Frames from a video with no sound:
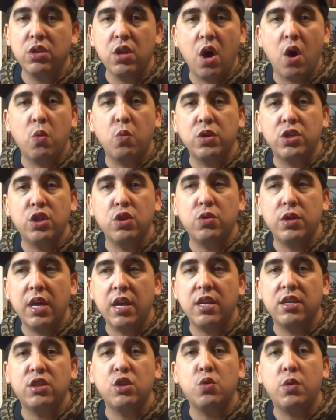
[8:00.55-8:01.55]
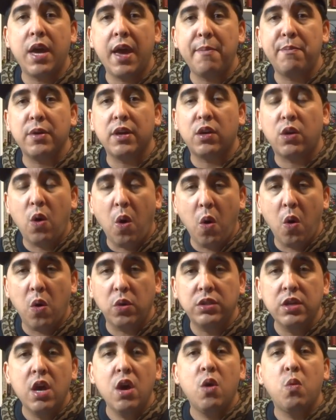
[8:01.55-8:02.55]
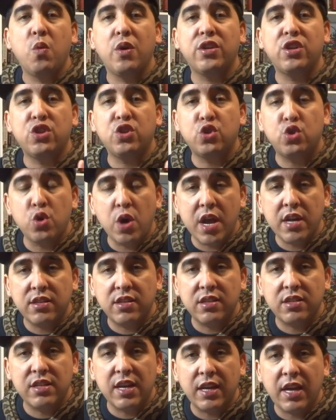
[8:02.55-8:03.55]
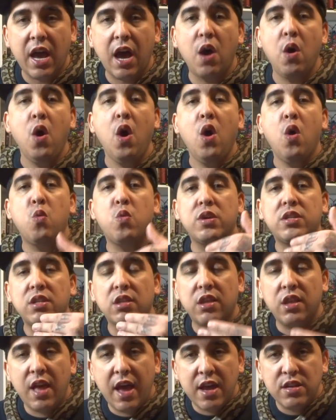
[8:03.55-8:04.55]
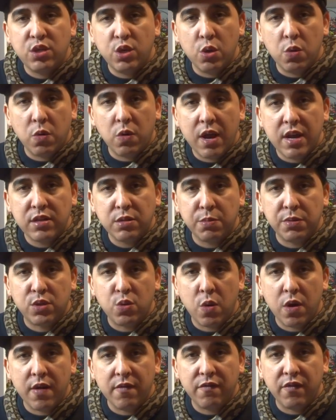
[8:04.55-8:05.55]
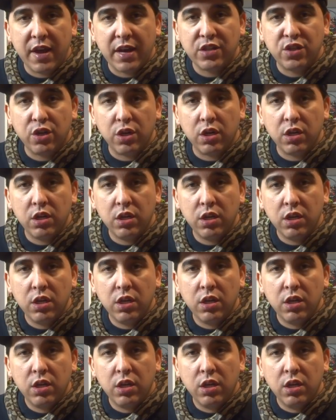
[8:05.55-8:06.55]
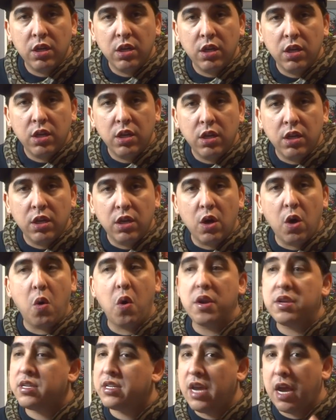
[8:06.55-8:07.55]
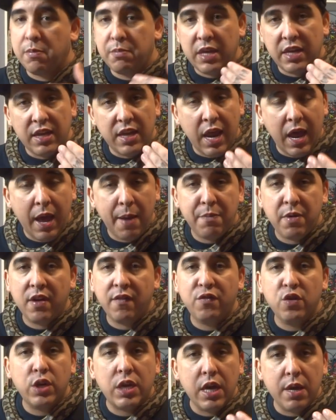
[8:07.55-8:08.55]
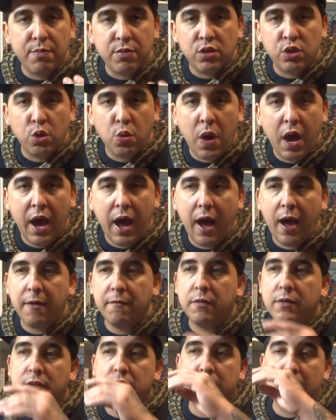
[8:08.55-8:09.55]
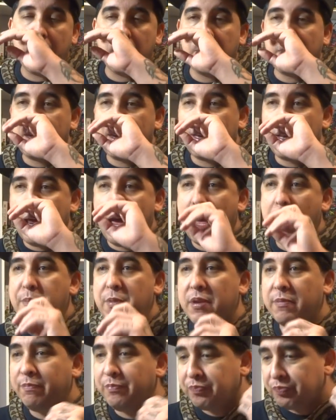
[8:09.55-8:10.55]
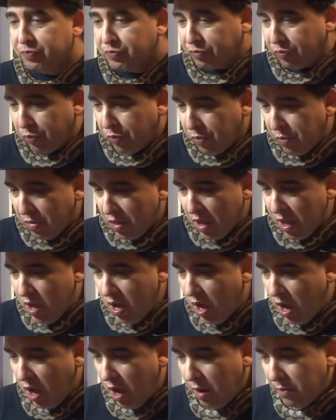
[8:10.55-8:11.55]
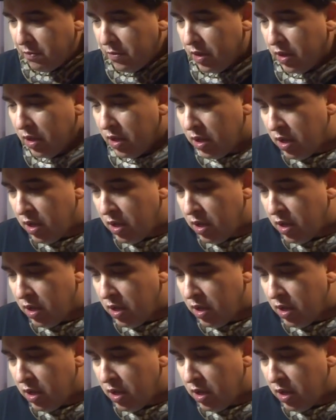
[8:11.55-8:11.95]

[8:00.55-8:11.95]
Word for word: No, what you did is you kept it cold, which stressed the snake out, which led to a respiratory infection. Or same thing can happen if you keep it too hot. Same thing can happen um,